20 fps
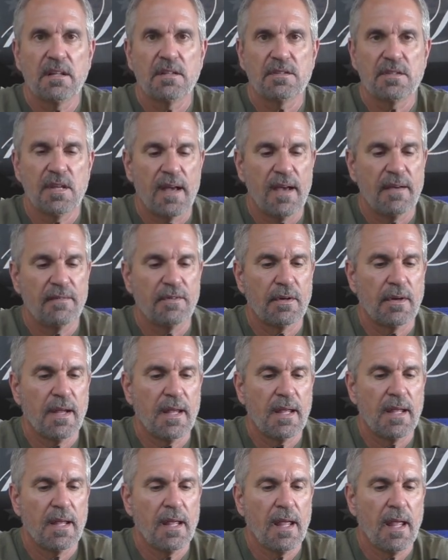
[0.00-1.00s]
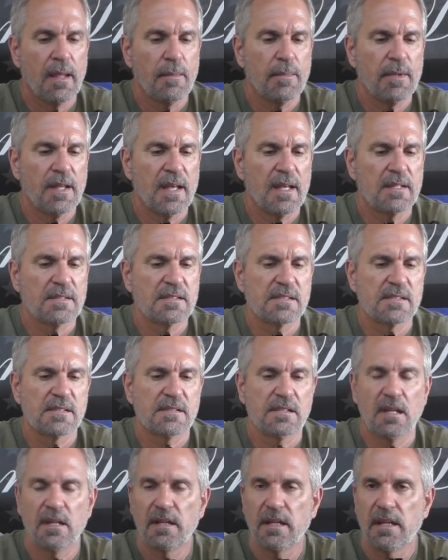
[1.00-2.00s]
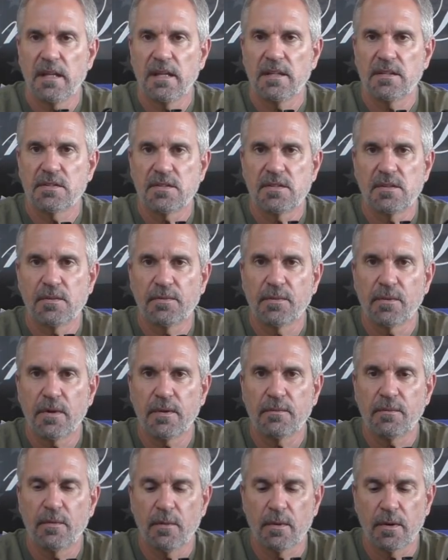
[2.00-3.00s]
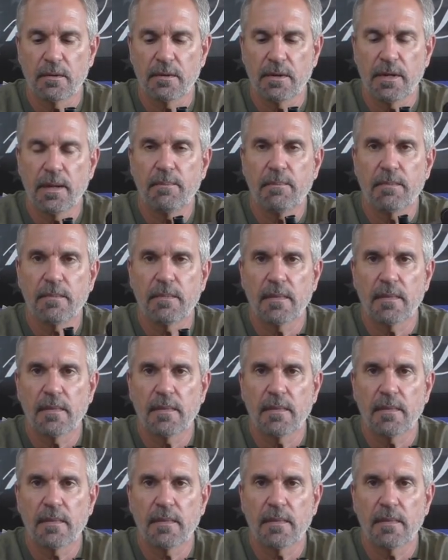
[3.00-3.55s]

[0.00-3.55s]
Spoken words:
is you have your ABS, is your front foregrip,